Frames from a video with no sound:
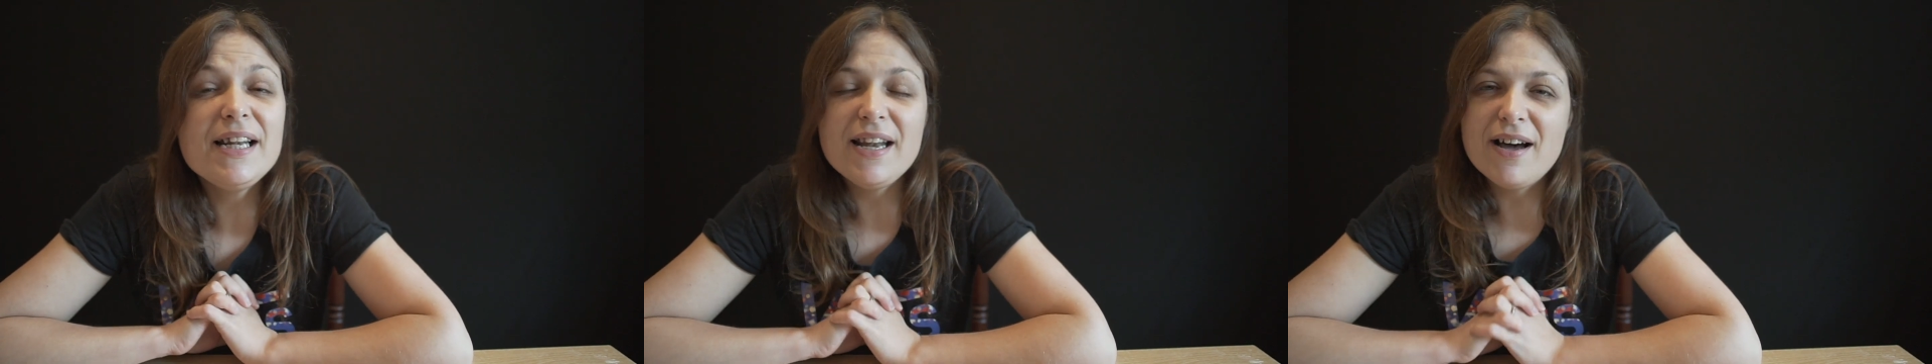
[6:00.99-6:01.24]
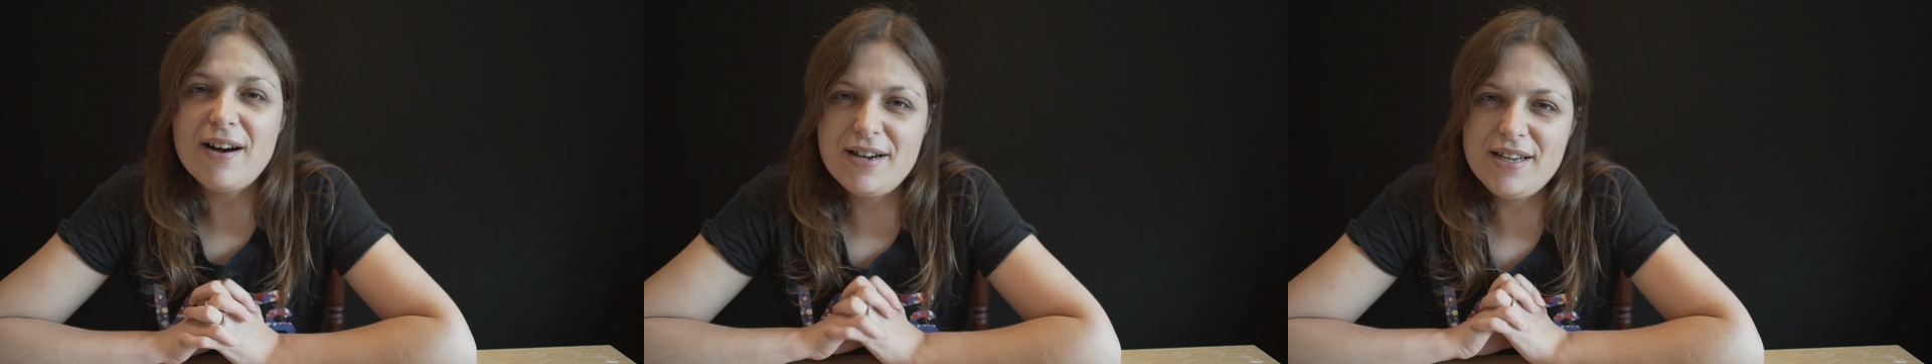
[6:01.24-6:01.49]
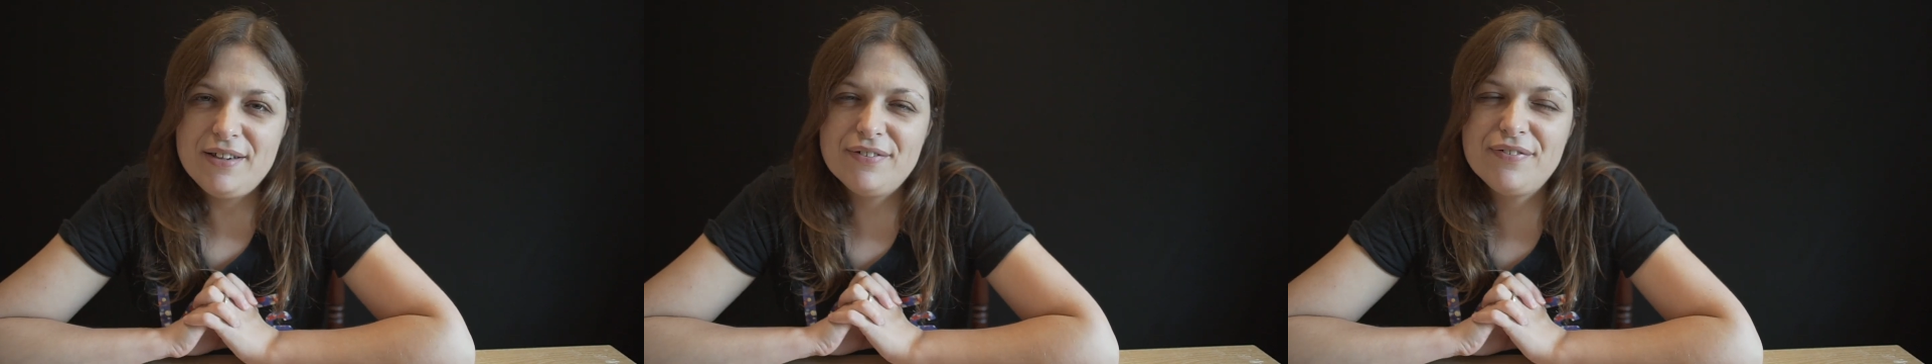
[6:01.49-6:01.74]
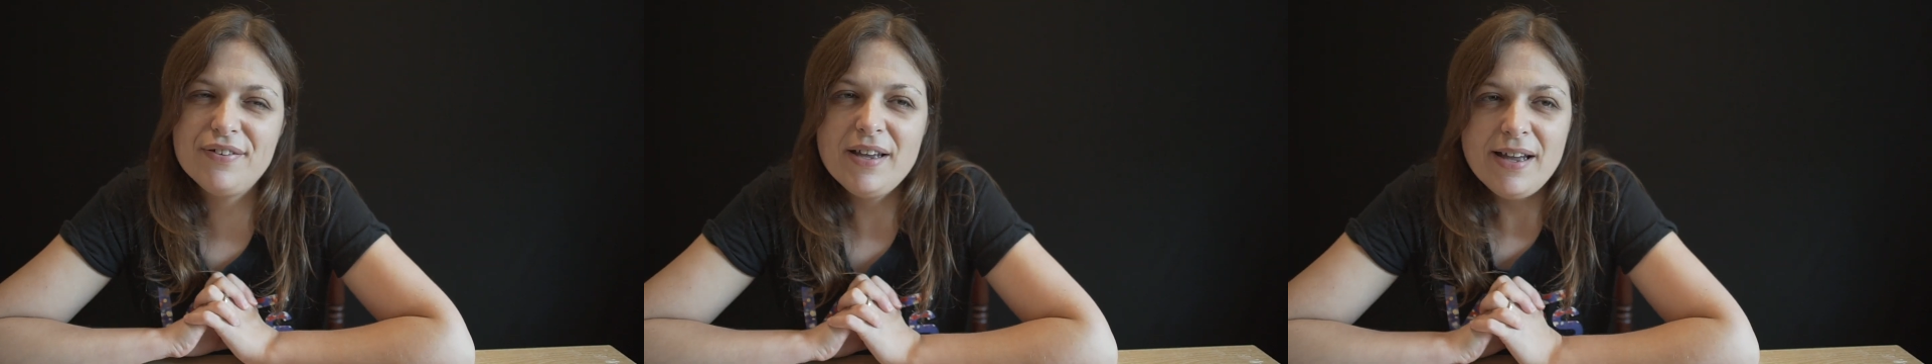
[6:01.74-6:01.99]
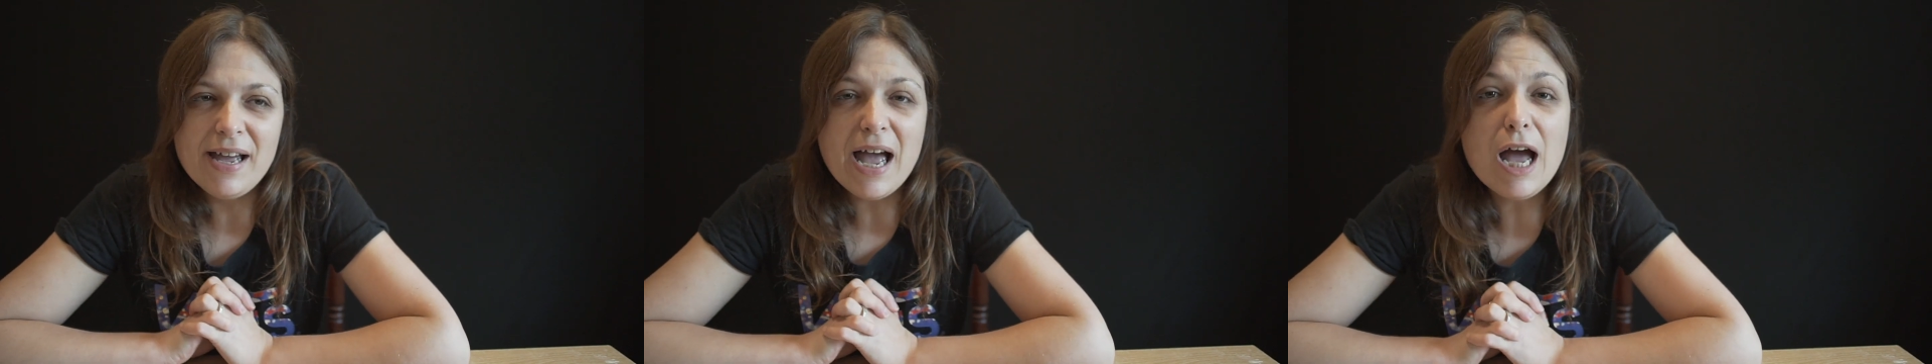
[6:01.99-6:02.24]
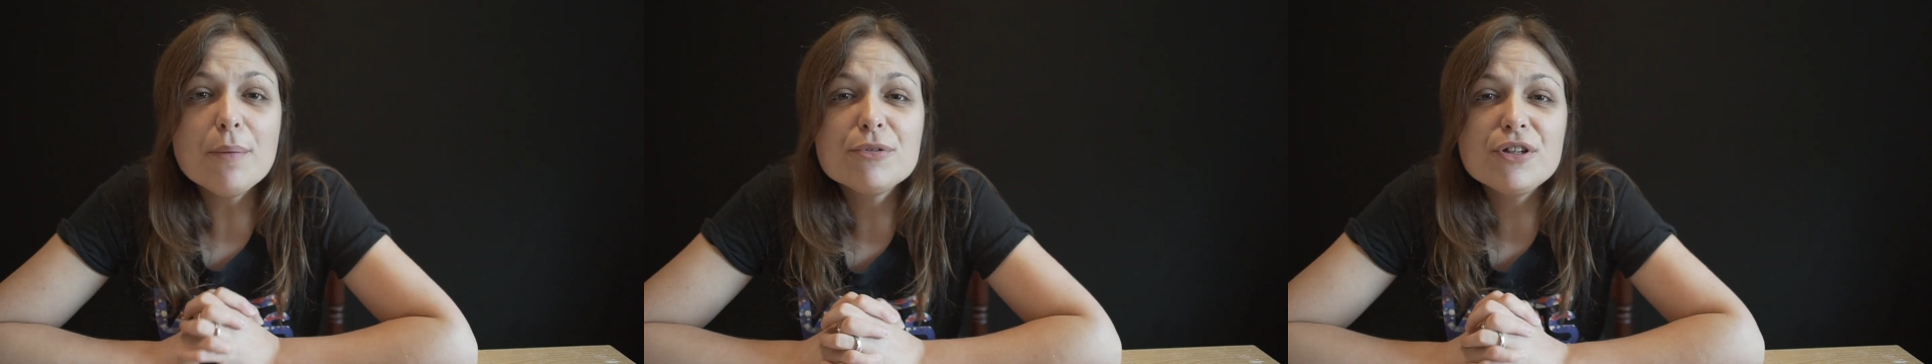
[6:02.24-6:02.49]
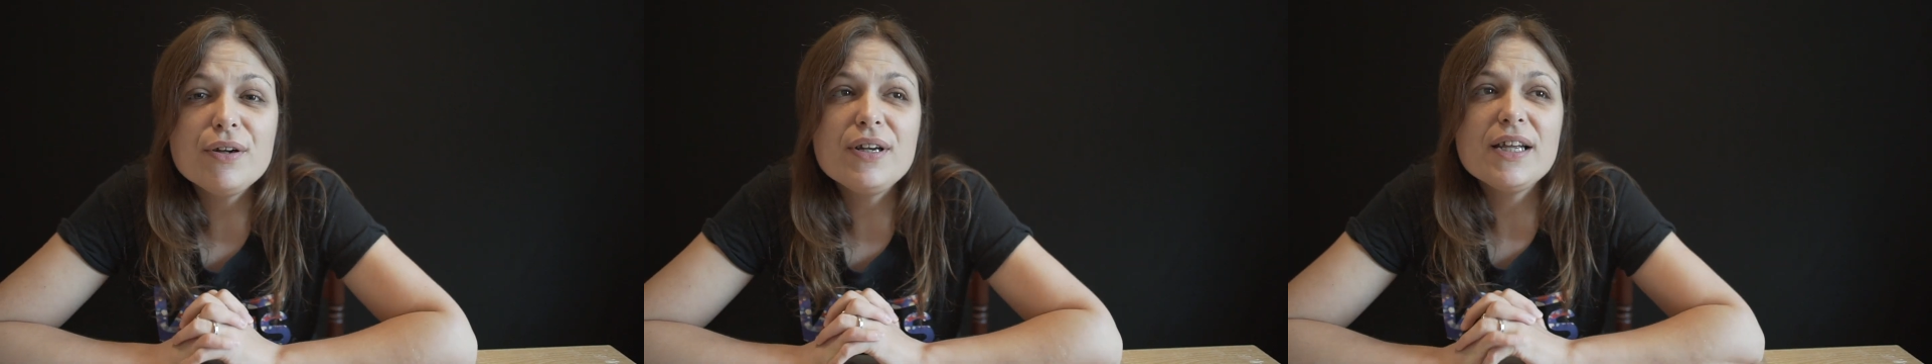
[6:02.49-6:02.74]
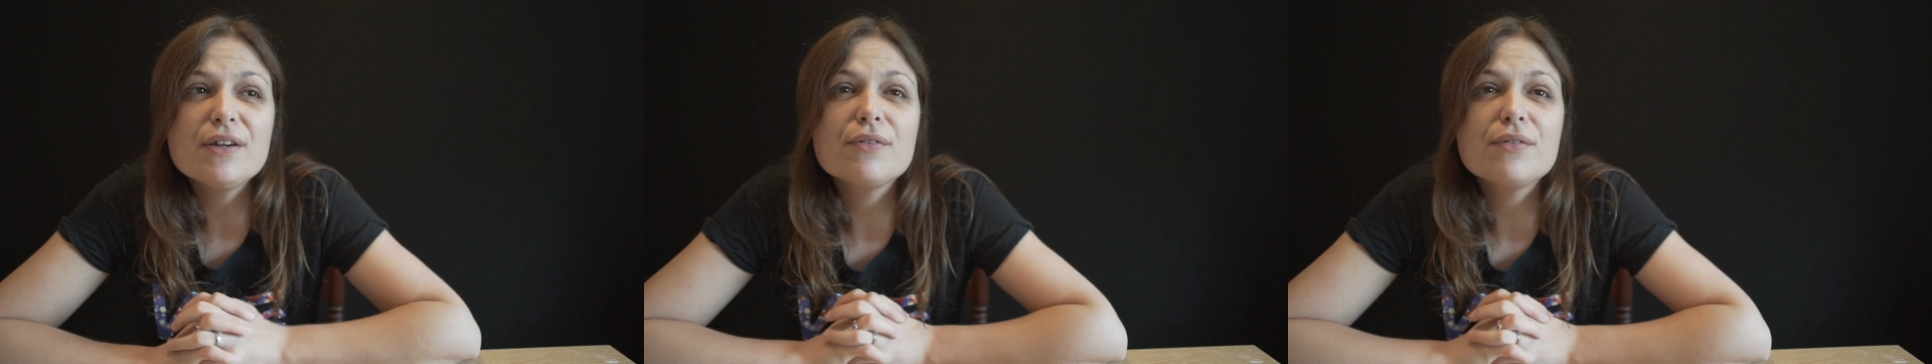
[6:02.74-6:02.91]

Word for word: Life. Absolutely